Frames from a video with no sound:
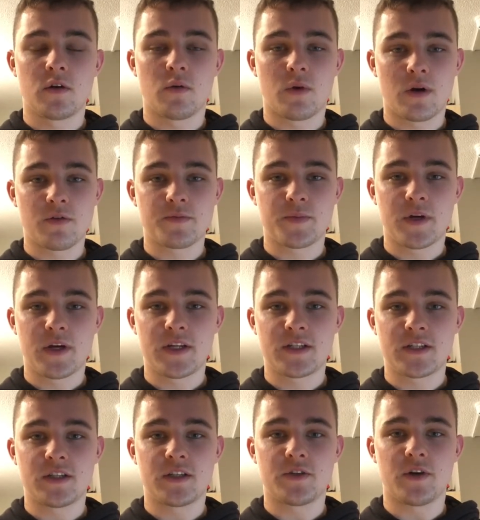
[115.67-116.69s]
When I was
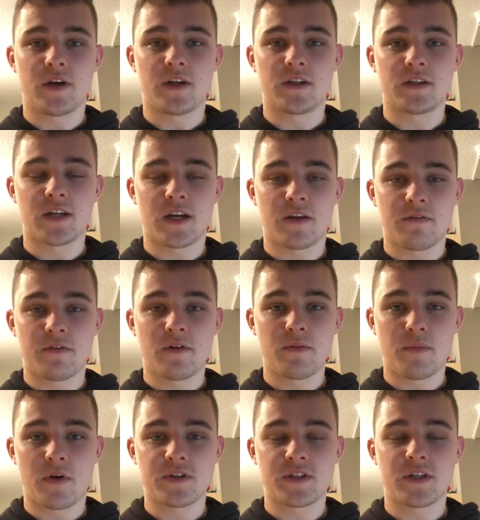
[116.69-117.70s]
purchasing the trainers, I had a very
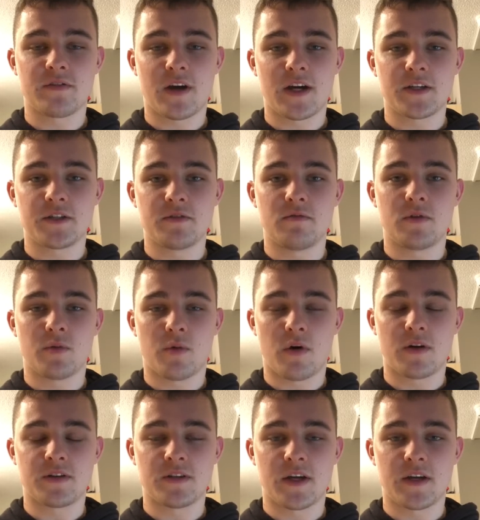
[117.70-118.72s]
positive attitude
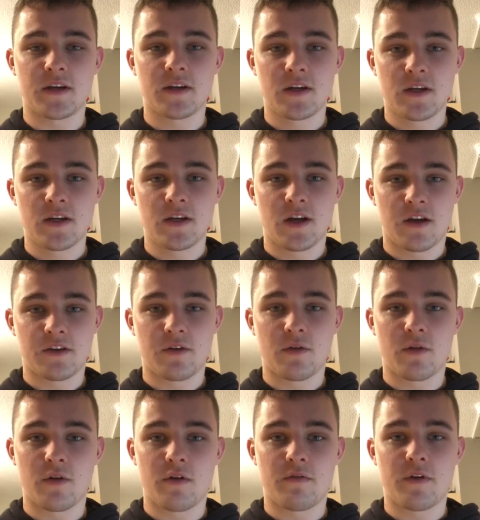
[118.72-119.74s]
towards Nike, as I
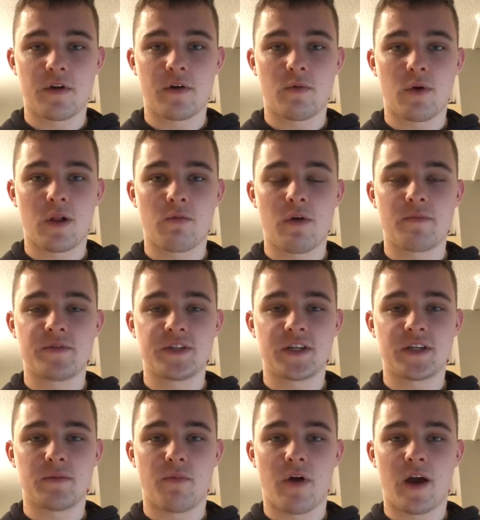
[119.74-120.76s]
know they're a very well
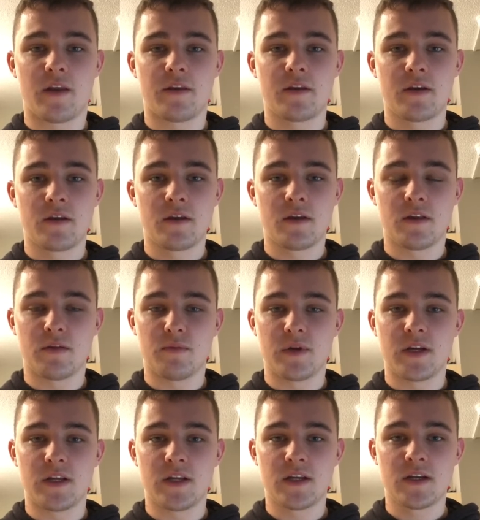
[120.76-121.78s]
represented brand in the
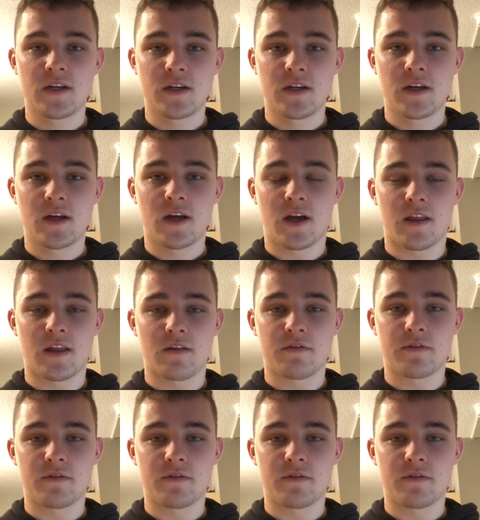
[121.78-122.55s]
media and they